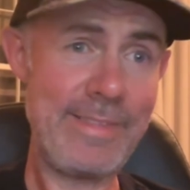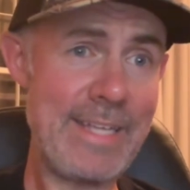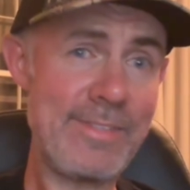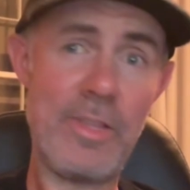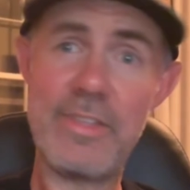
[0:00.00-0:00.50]

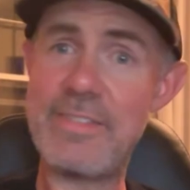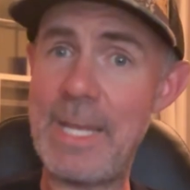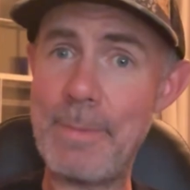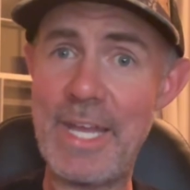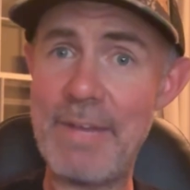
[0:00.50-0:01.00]
that's all the
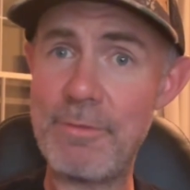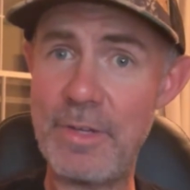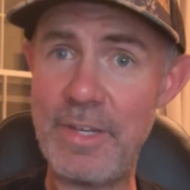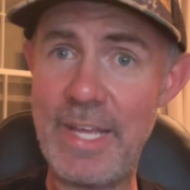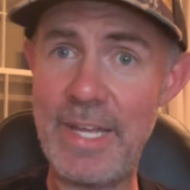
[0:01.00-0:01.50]
time I have for
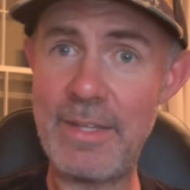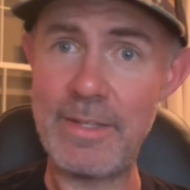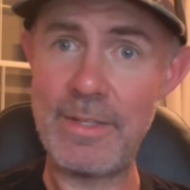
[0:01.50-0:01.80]
today.